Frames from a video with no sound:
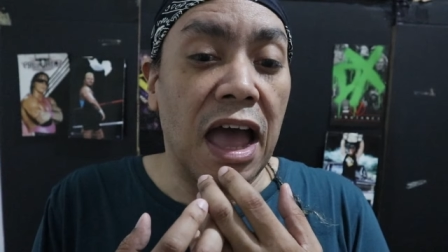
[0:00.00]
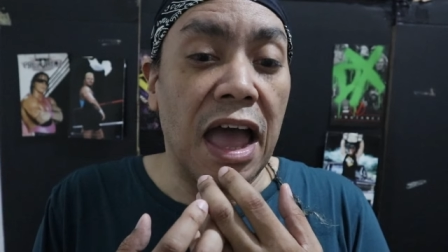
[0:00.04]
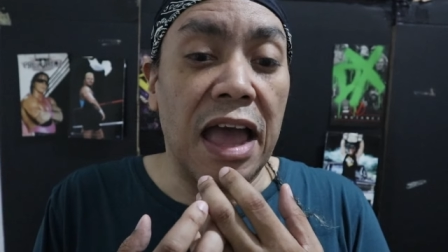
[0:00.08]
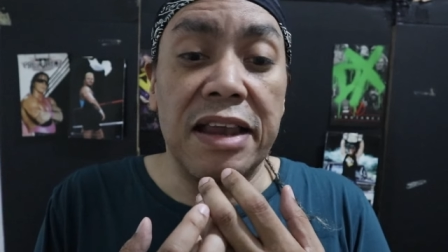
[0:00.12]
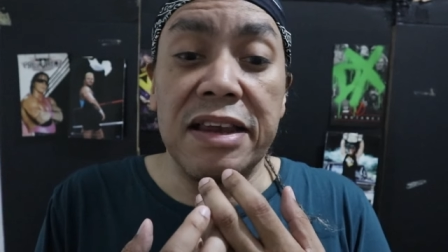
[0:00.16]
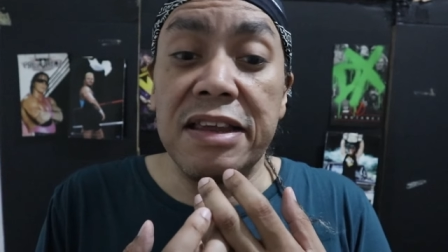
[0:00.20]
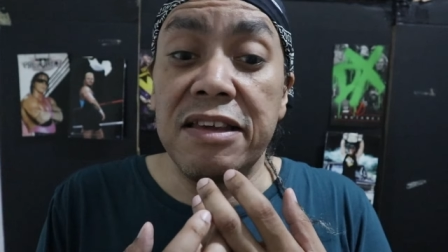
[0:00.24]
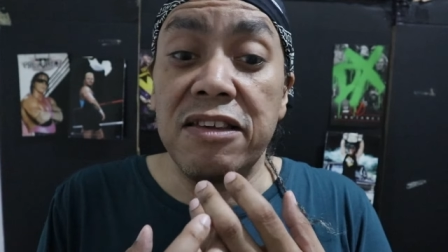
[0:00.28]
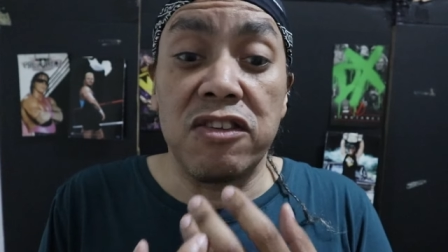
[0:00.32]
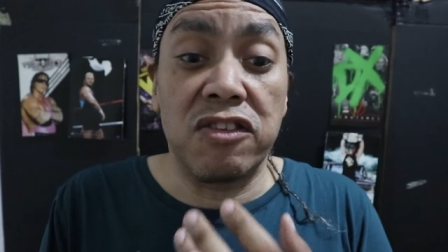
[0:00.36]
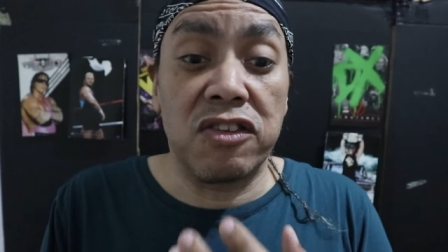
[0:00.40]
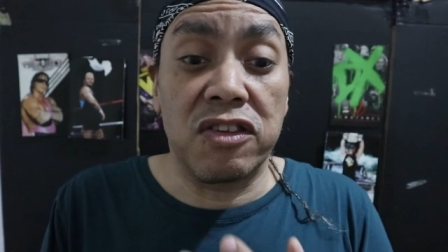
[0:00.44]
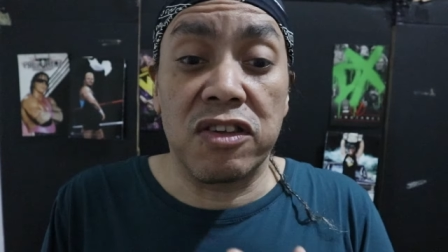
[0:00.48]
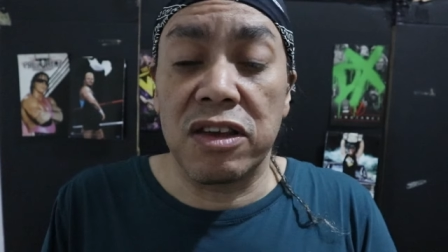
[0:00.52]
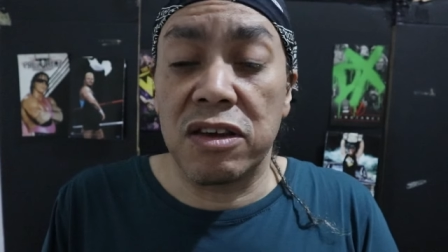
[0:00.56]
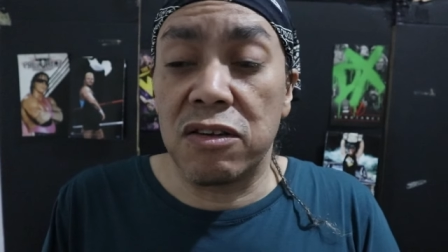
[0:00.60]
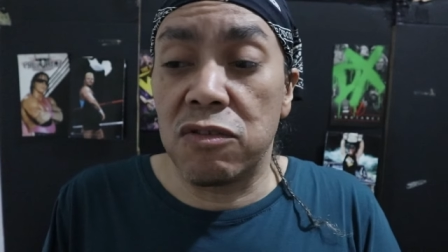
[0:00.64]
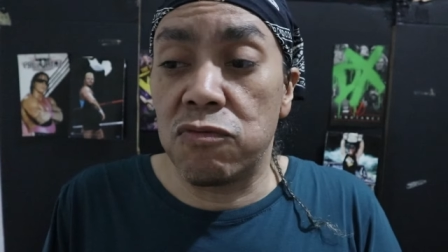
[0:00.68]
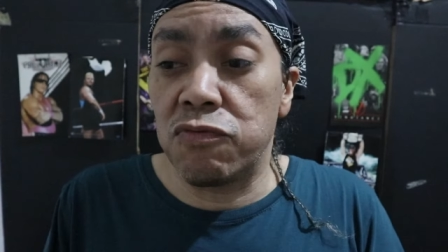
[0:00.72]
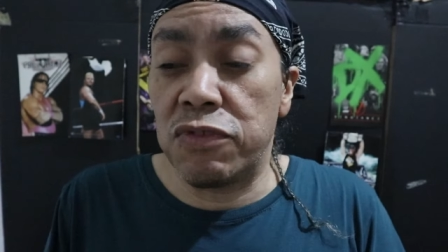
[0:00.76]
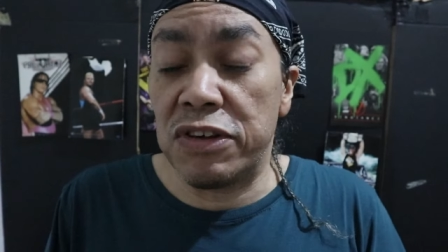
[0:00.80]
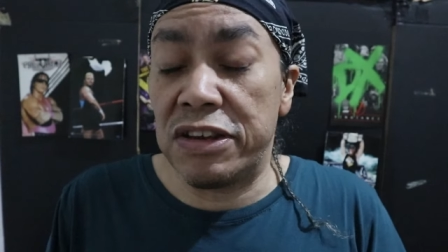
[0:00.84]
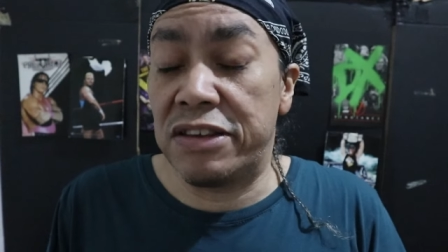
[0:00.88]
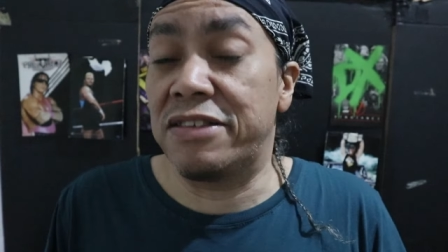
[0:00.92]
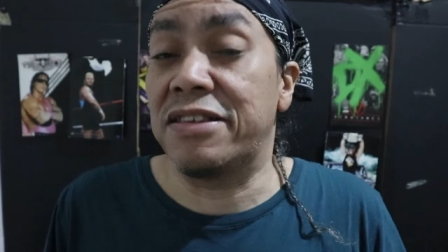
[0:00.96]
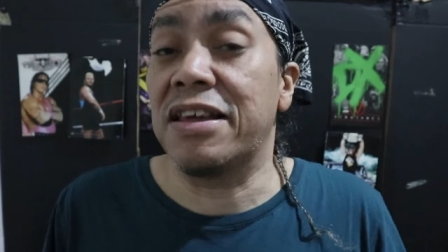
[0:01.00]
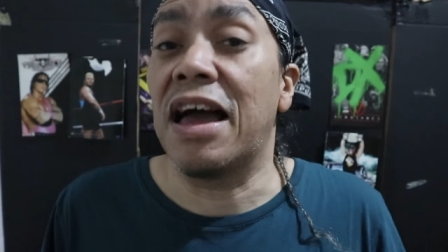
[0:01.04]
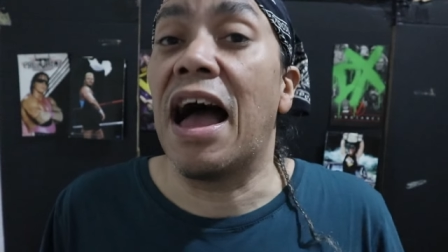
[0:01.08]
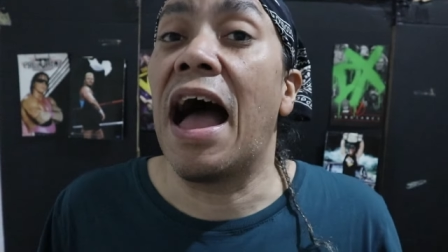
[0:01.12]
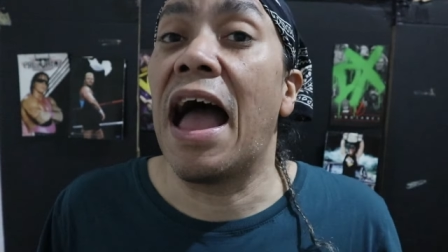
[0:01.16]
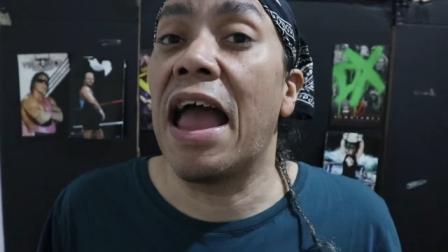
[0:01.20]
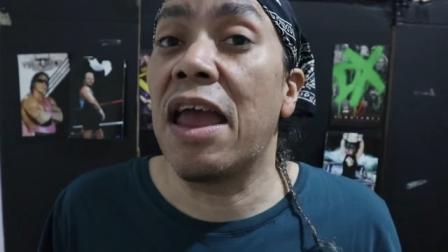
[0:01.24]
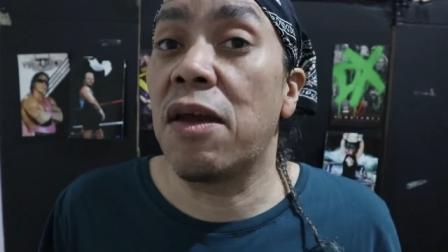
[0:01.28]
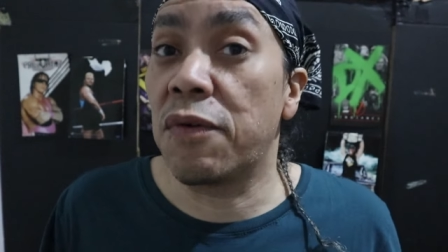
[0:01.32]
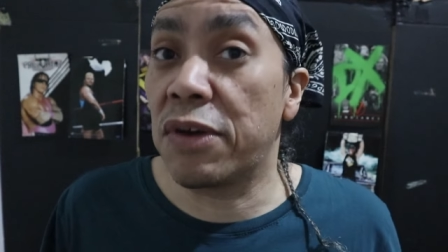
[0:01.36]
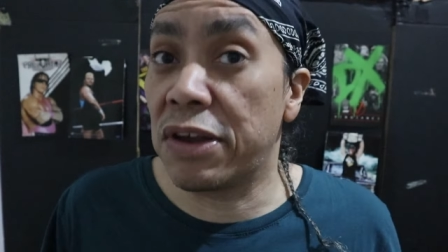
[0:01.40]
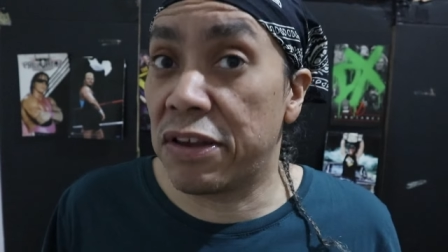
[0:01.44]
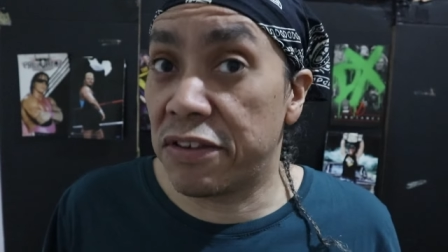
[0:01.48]
at least
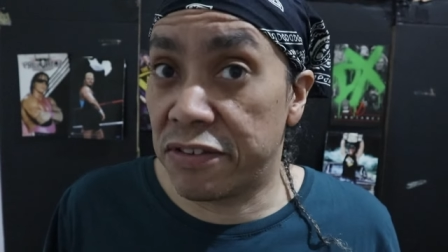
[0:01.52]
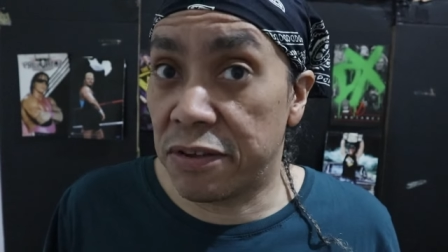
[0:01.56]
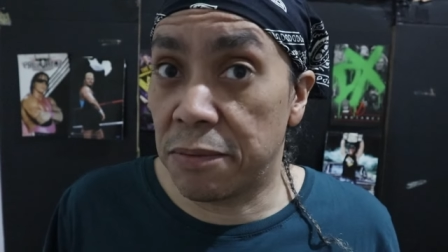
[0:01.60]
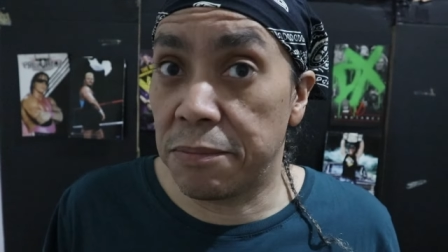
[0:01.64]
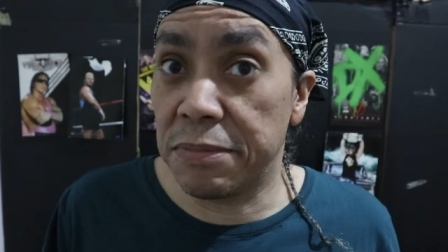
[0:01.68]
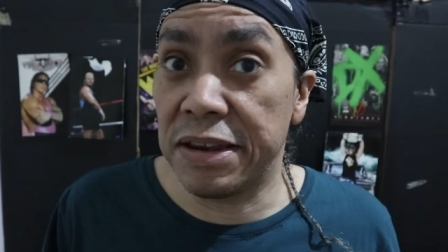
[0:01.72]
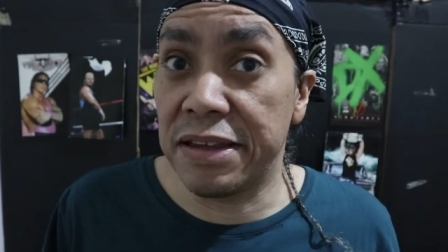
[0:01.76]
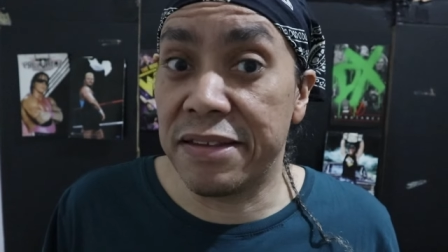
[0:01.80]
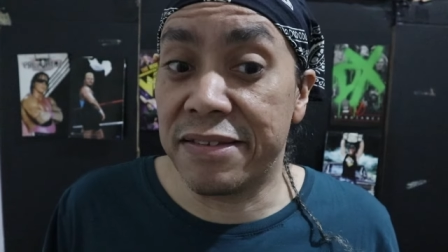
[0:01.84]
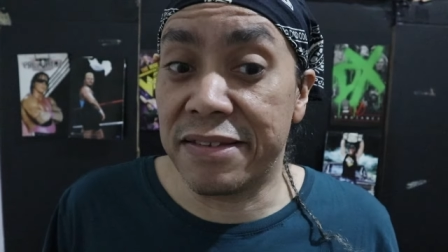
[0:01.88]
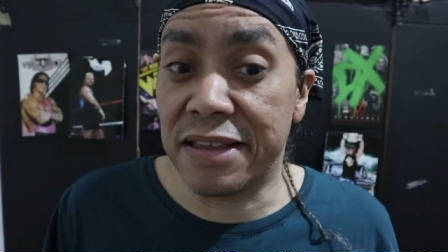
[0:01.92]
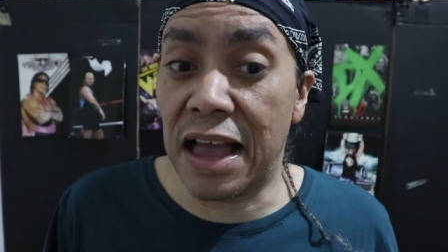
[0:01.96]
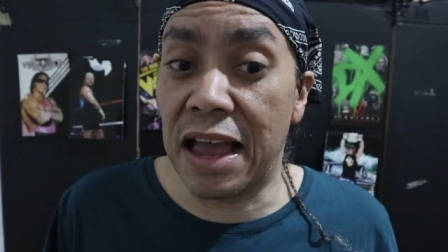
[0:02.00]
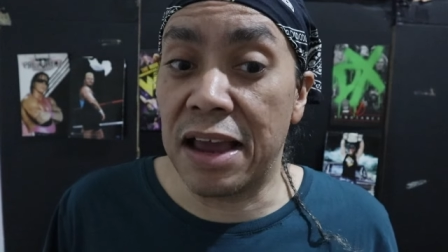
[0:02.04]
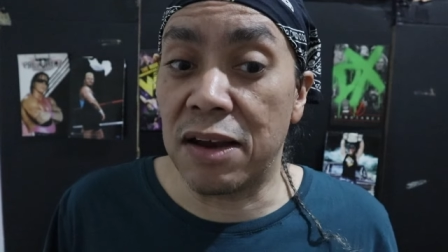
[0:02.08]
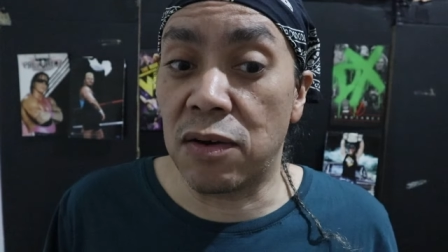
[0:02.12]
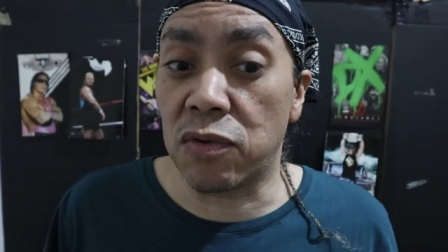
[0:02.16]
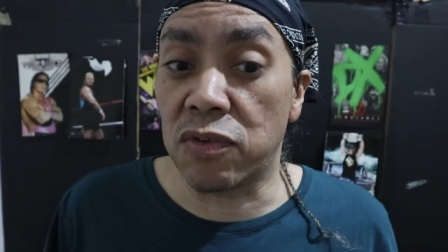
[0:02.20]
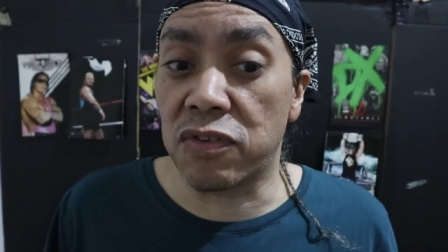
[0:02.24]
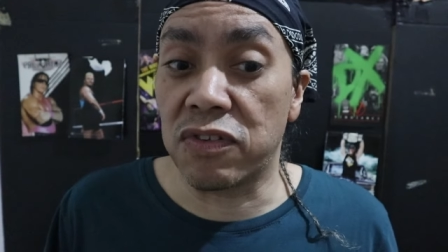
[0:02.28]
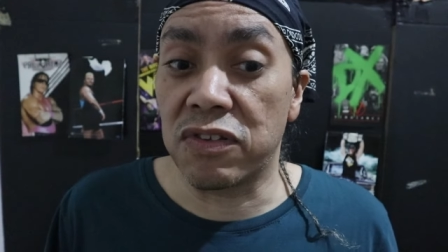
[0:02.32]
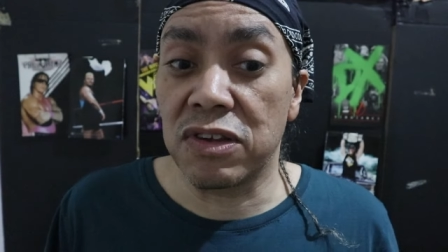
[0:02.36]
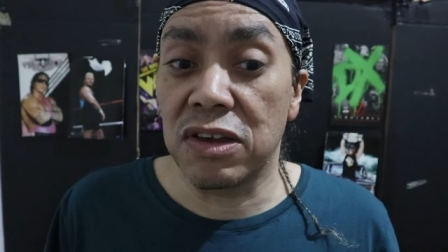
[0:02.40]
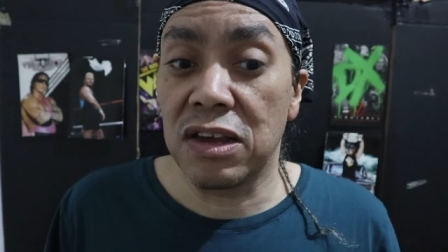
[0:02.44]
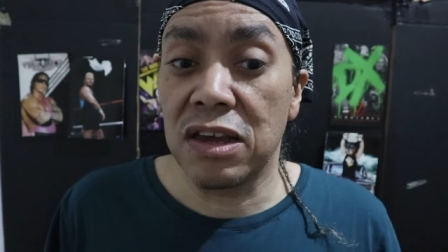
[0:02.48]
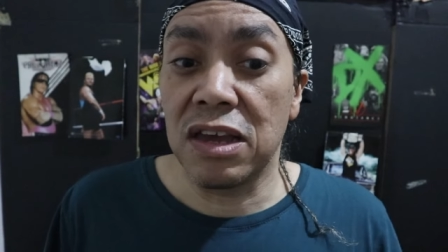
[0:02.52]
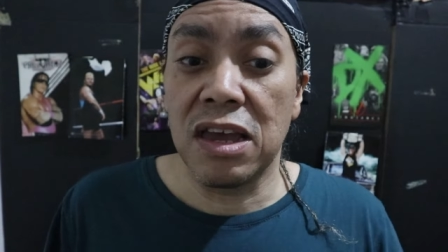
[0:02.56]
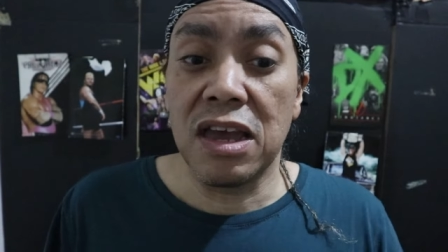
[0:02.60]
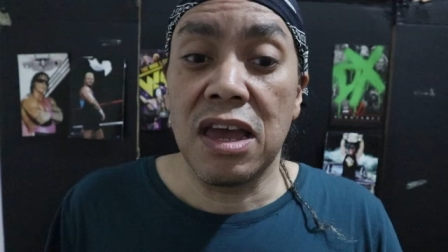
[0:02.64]
retiring some of these titles.